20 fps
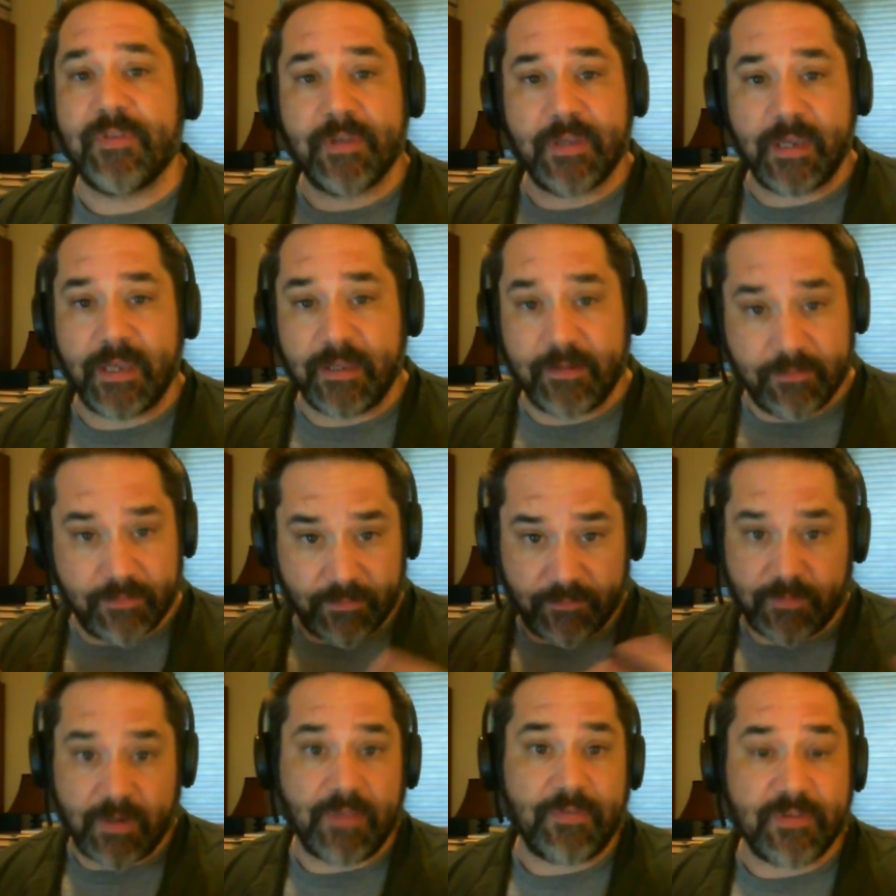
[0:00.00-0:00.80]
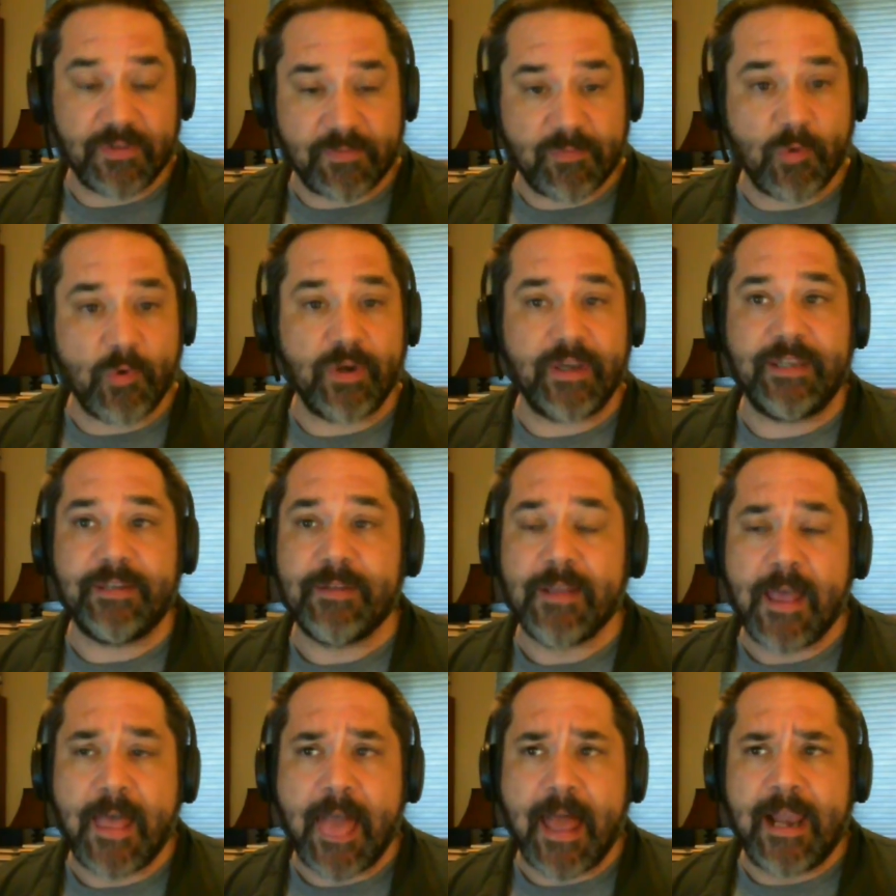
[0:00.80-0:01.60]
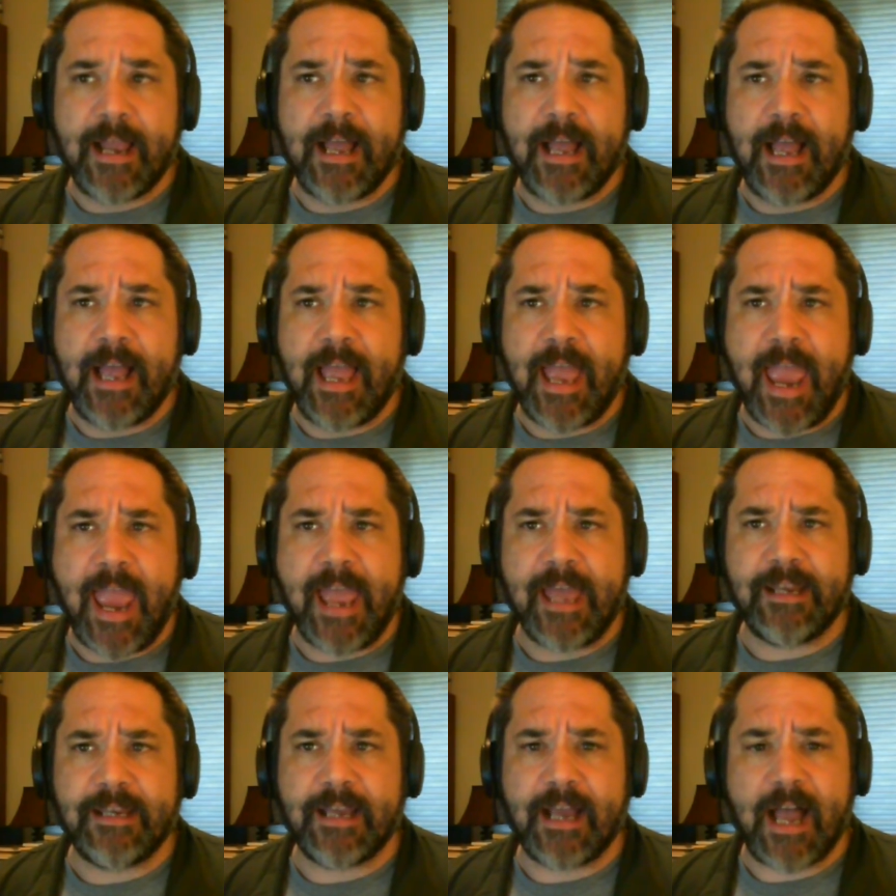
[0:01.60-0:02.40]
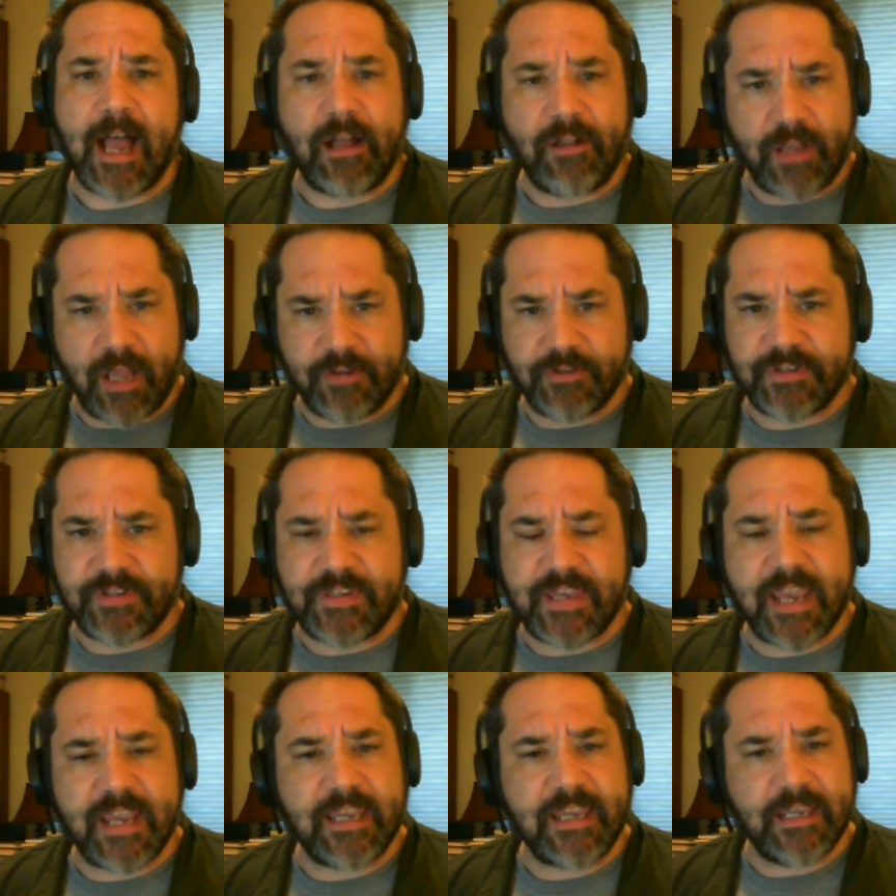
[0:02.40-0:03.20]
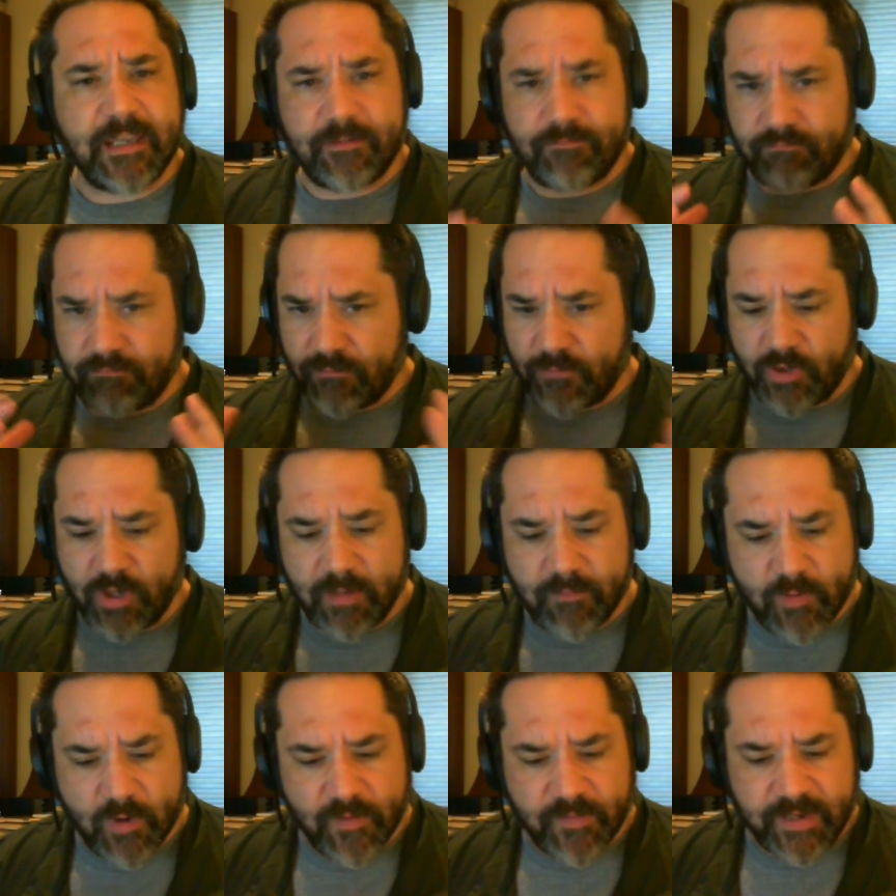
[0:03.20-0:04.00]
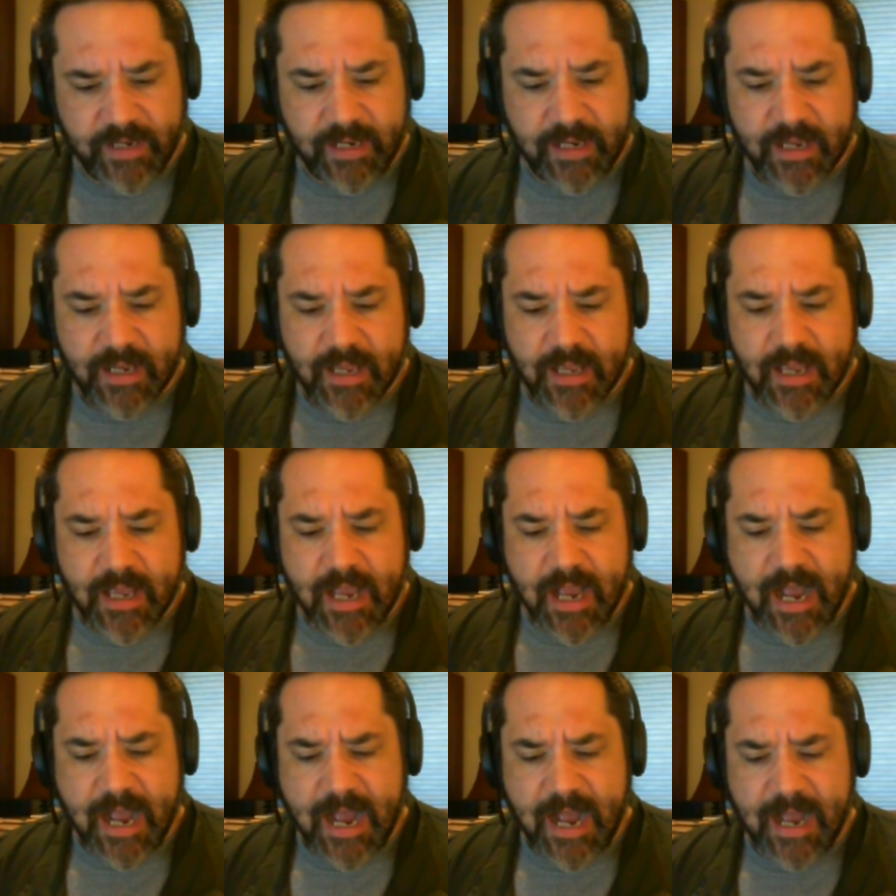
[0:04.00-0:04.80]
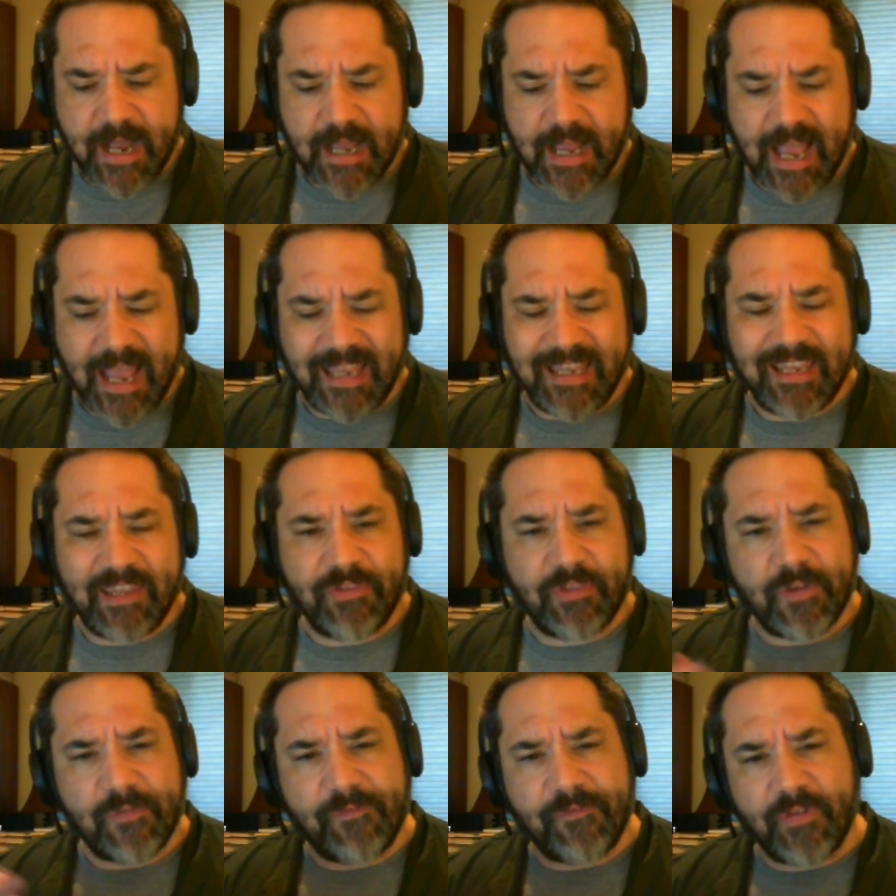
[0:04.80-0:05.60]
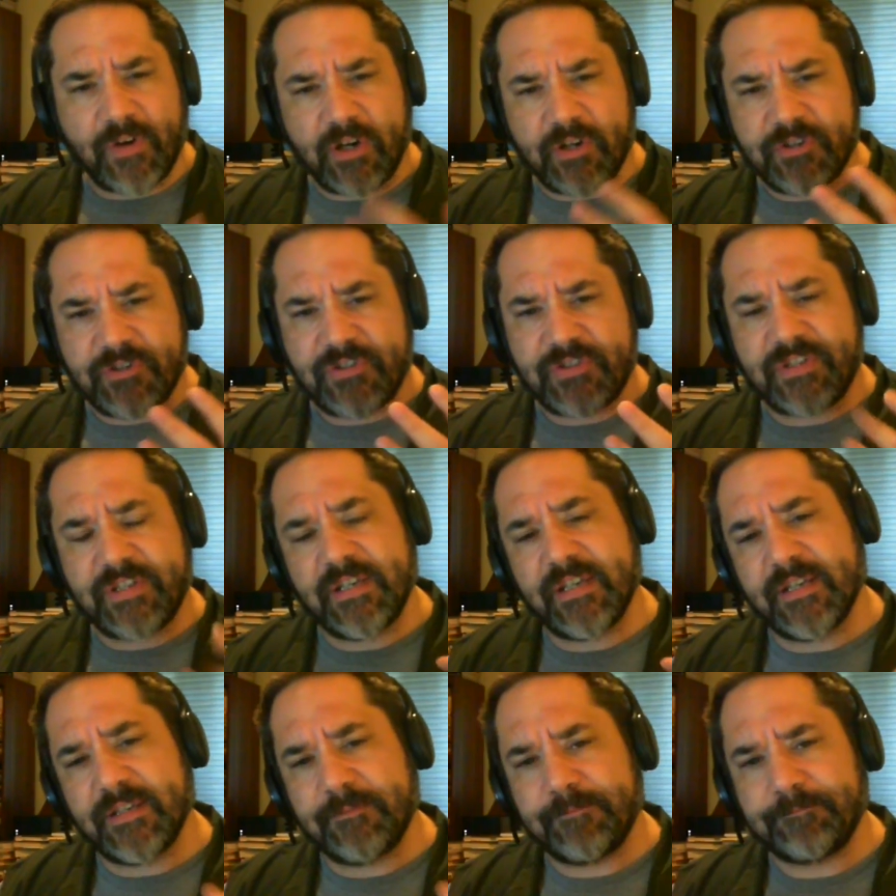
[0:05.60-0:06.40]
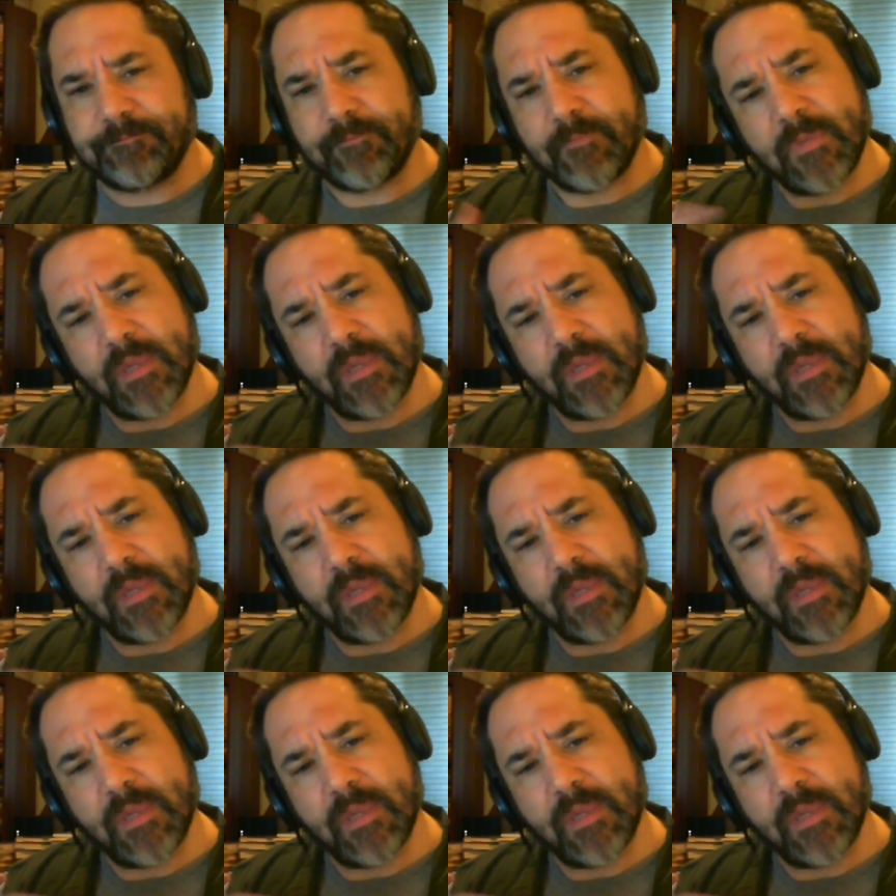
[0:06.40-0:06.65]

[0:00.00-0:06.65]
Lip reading: at this point, and I'll just say again, good movie. The first